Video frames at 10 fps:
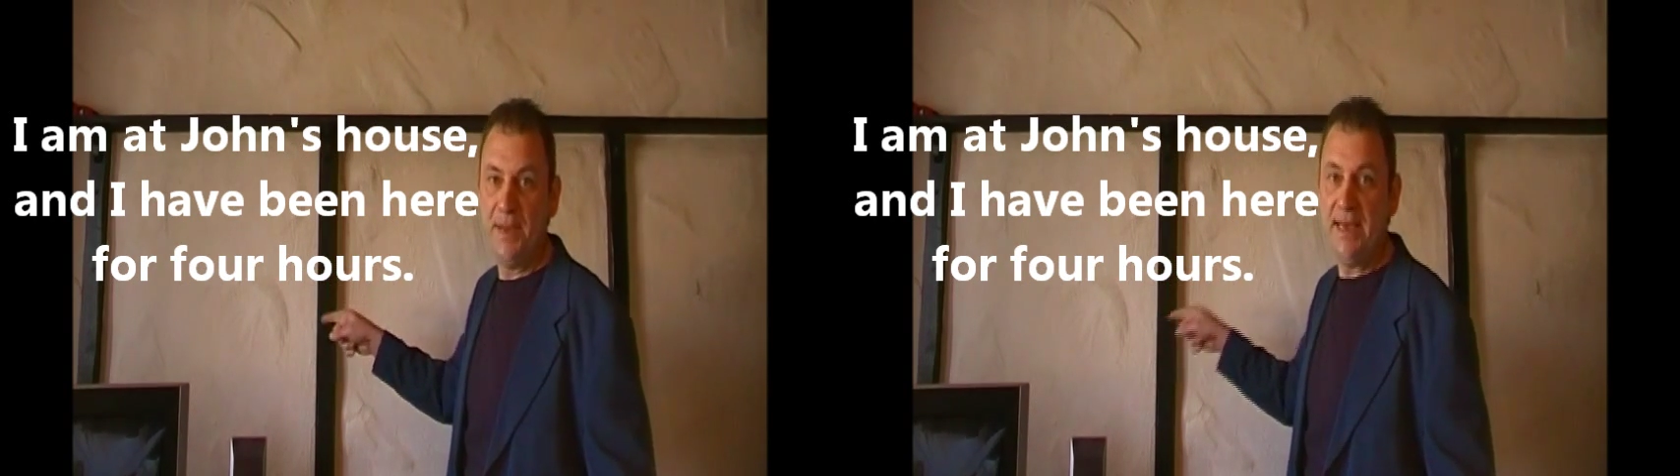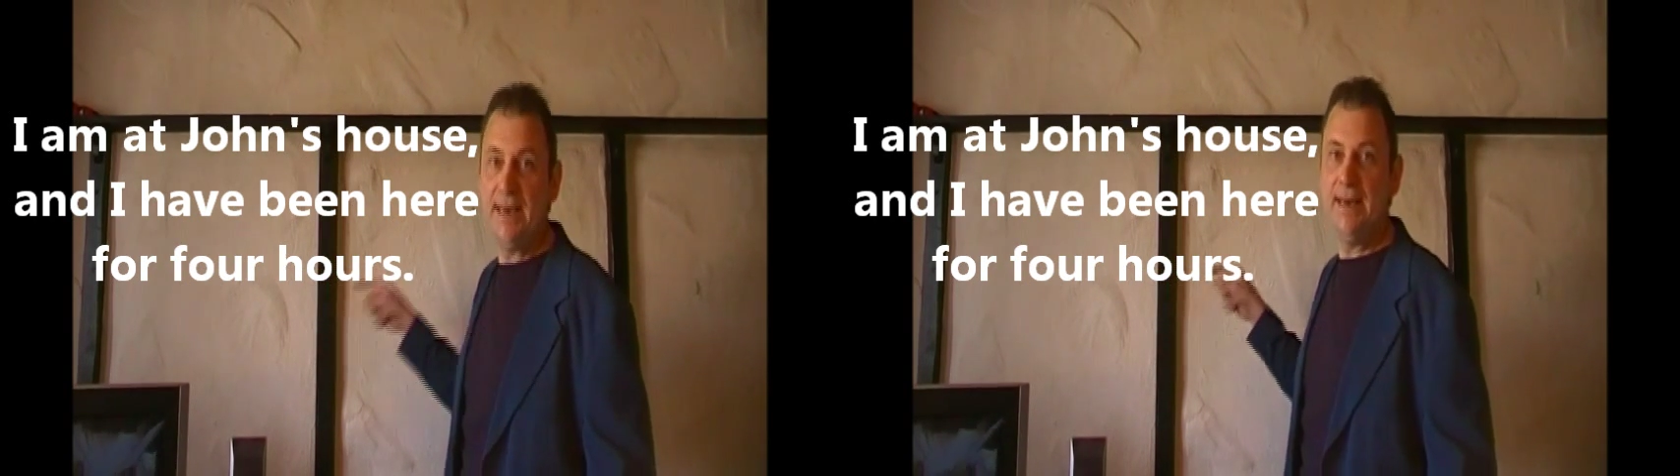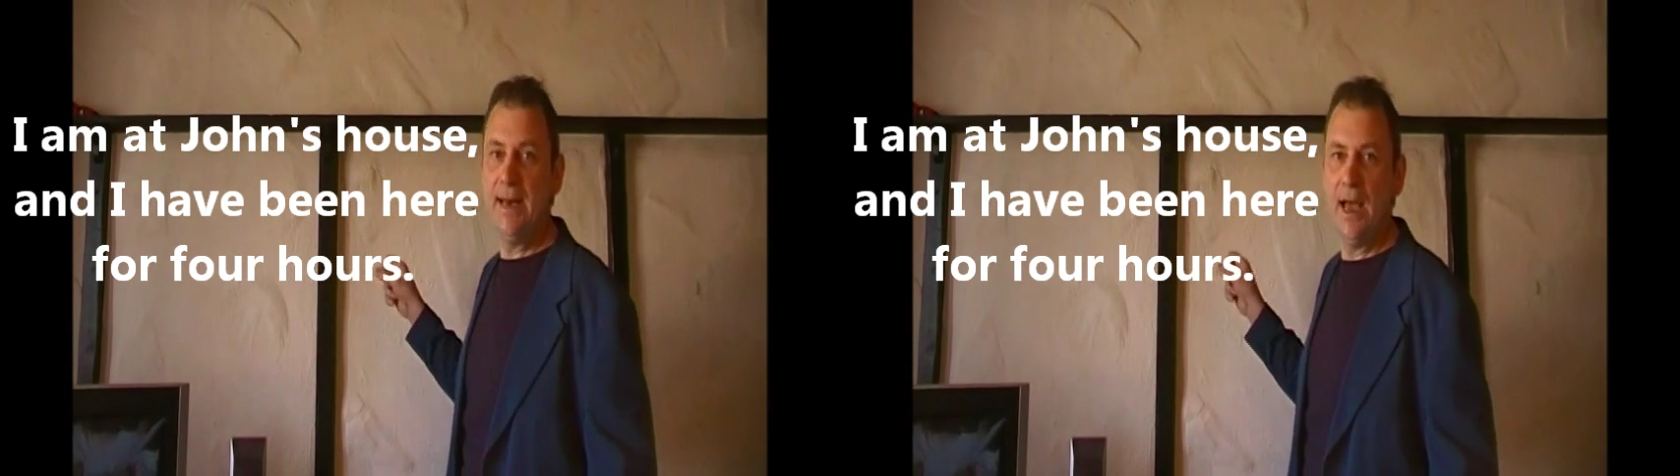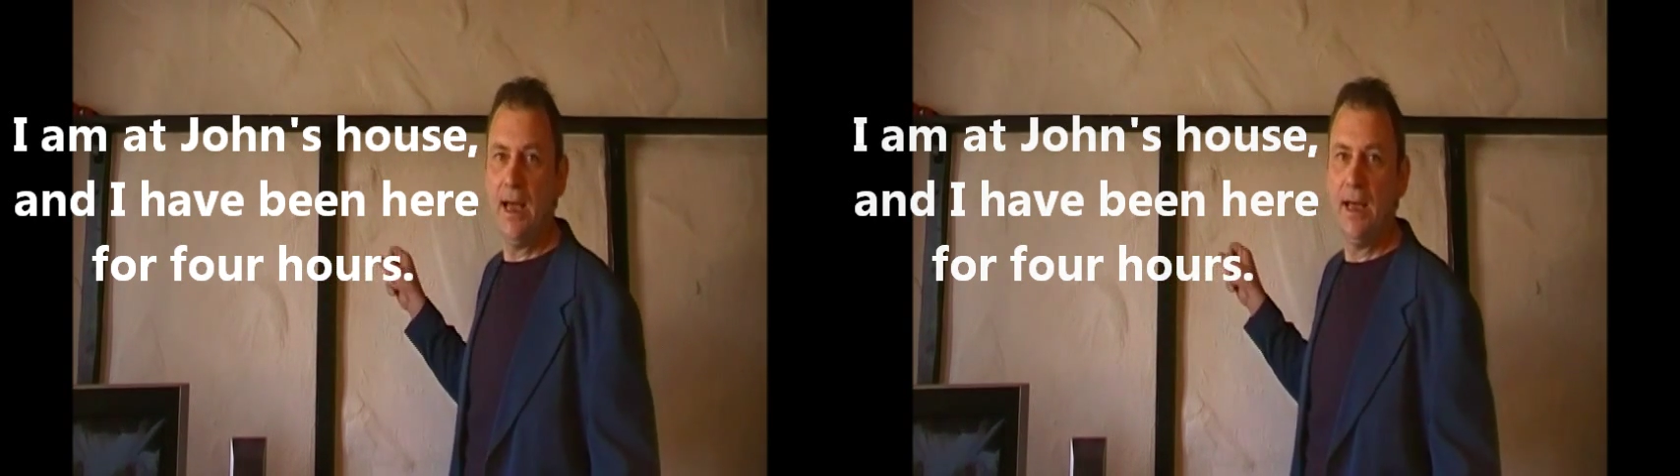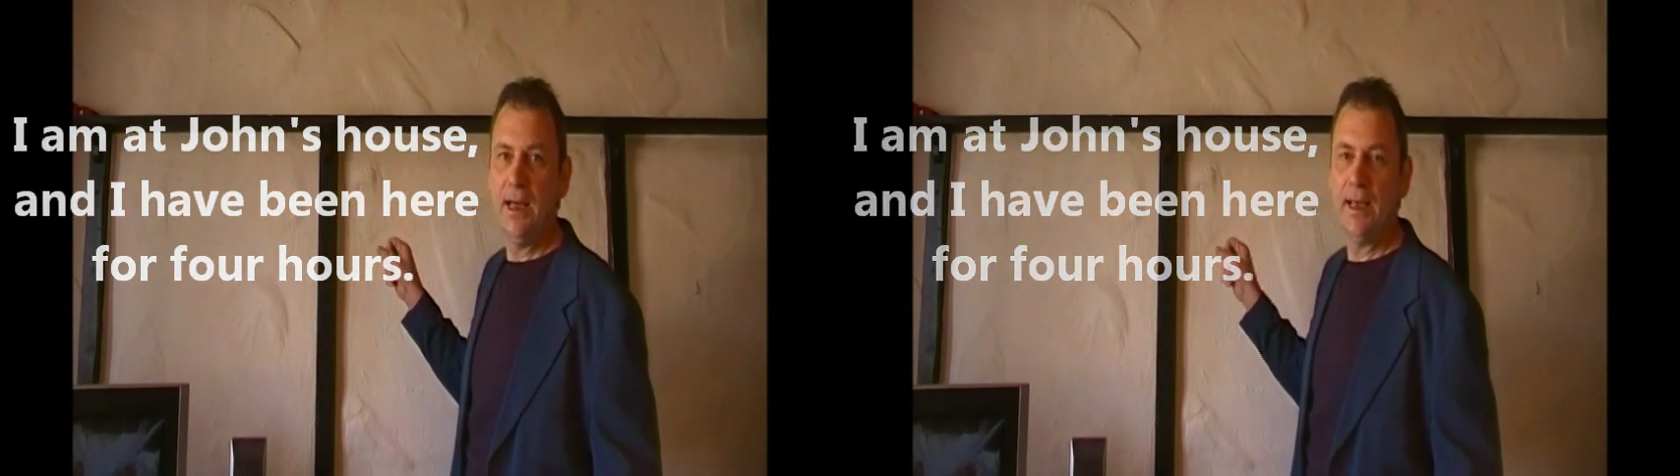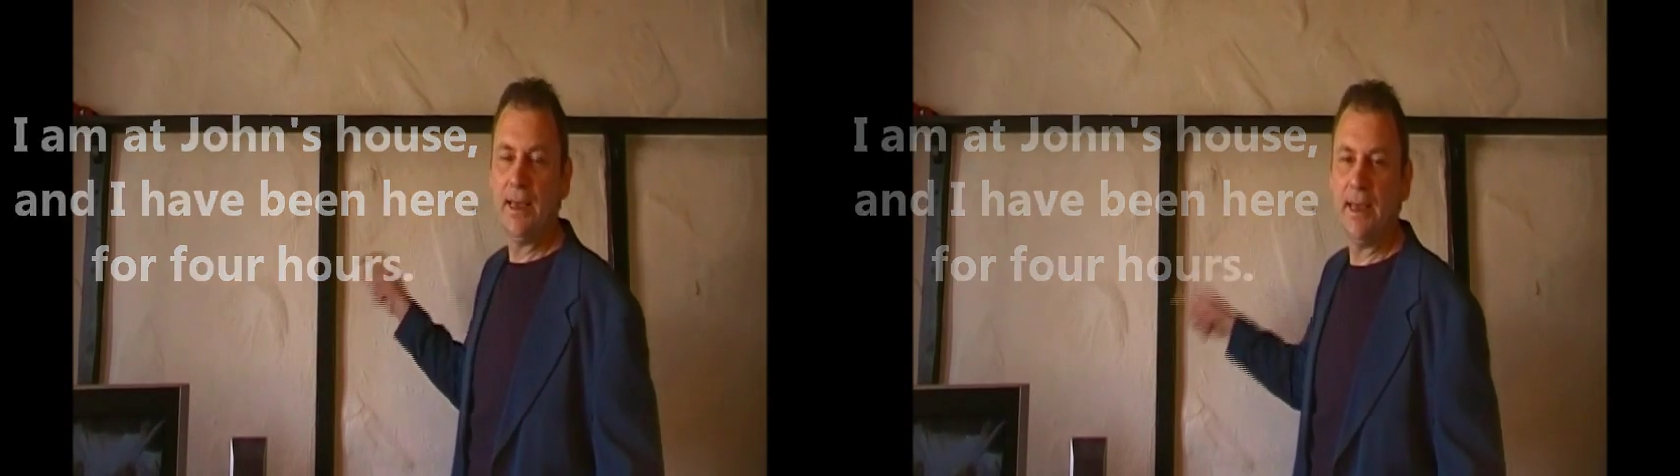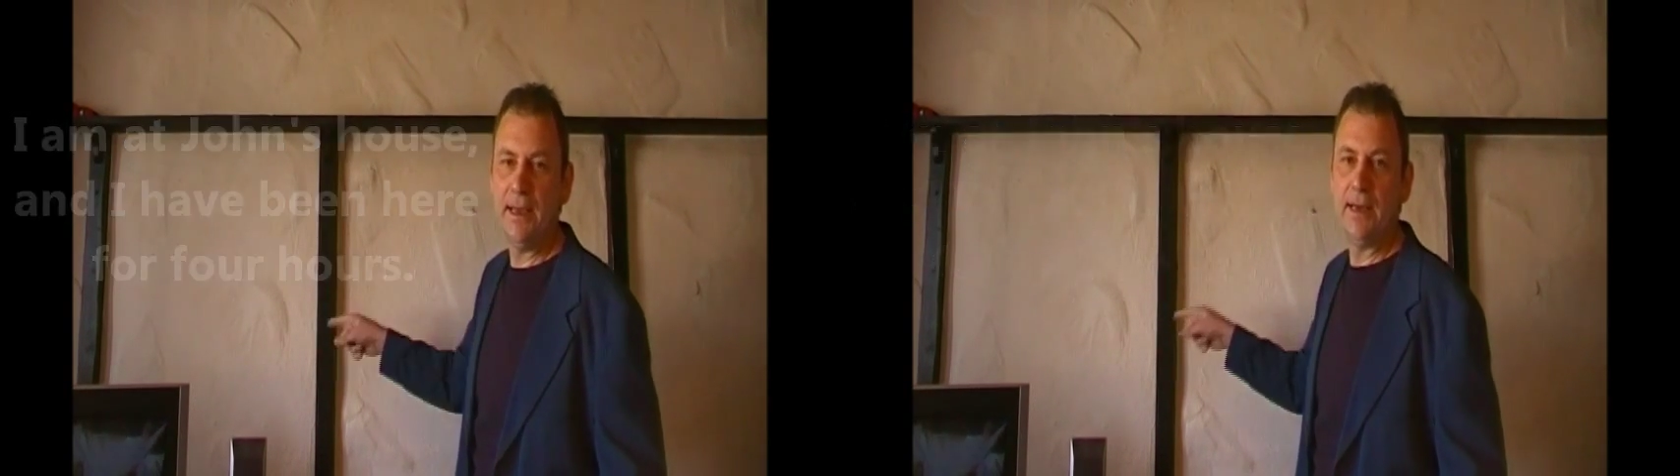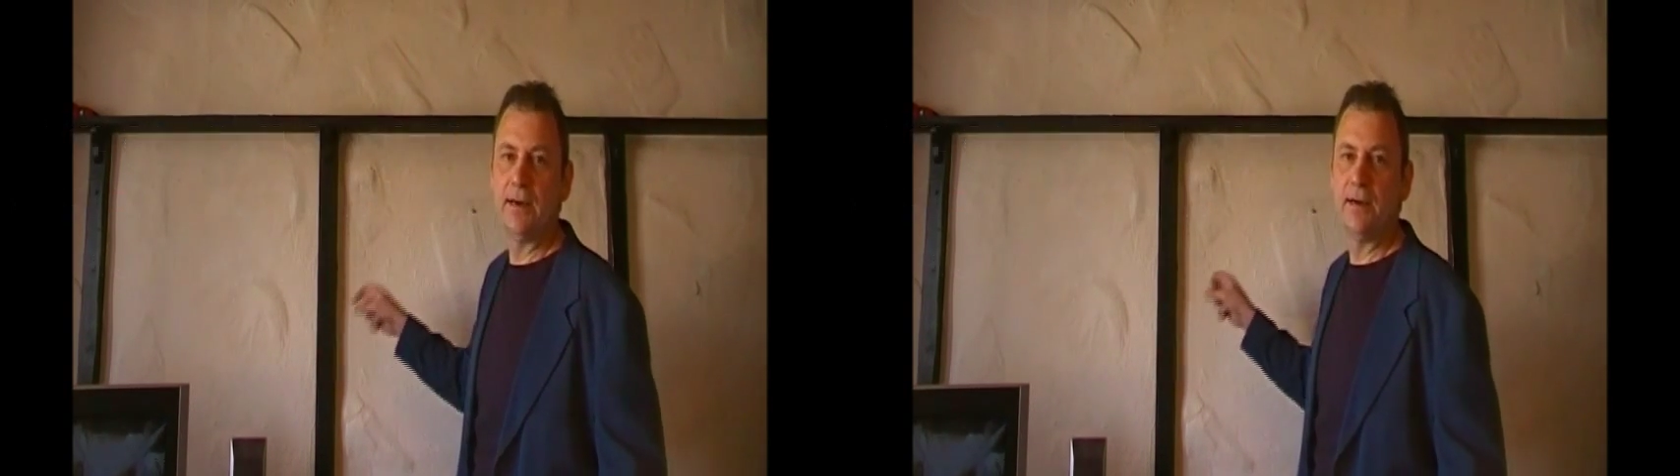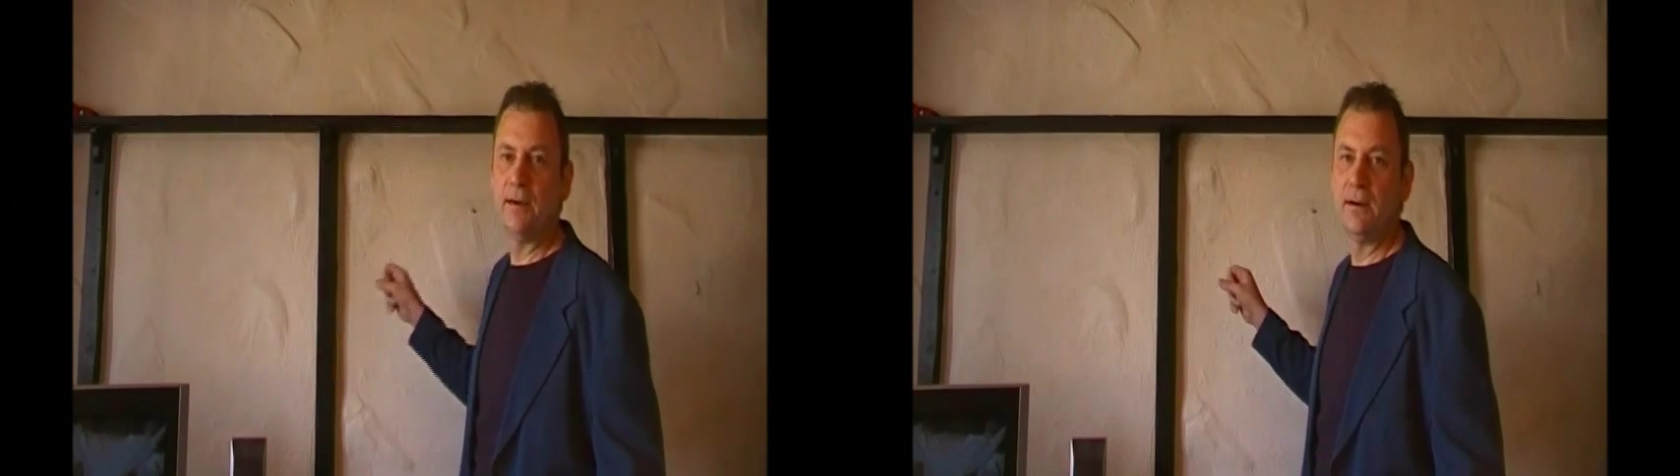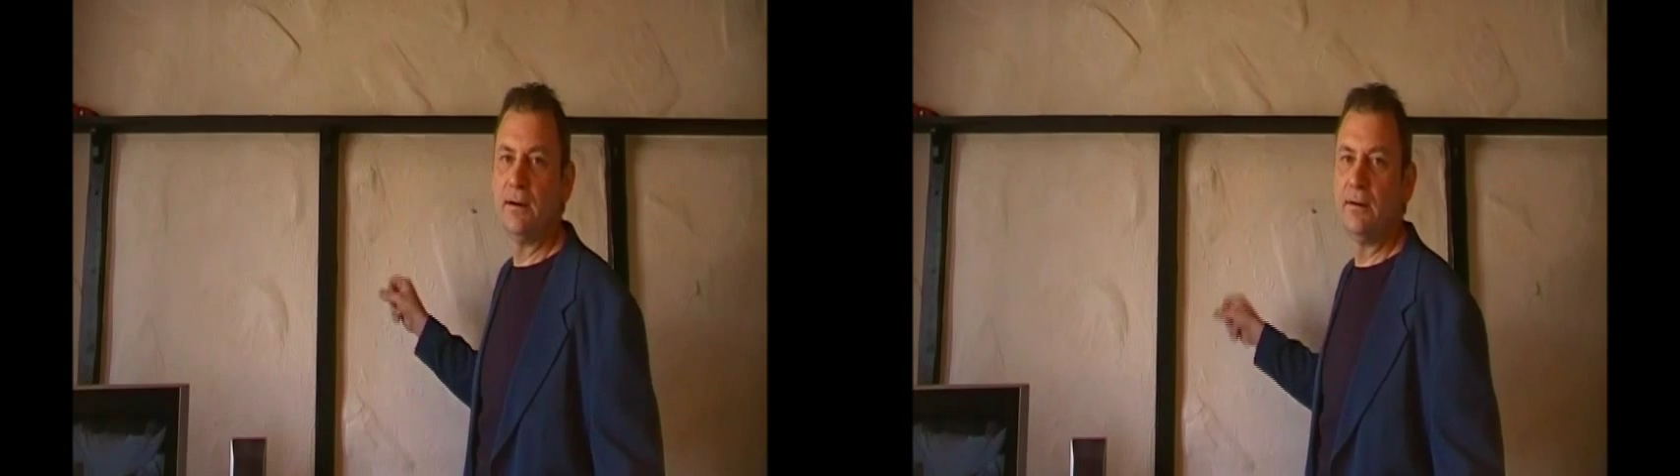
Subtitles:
been here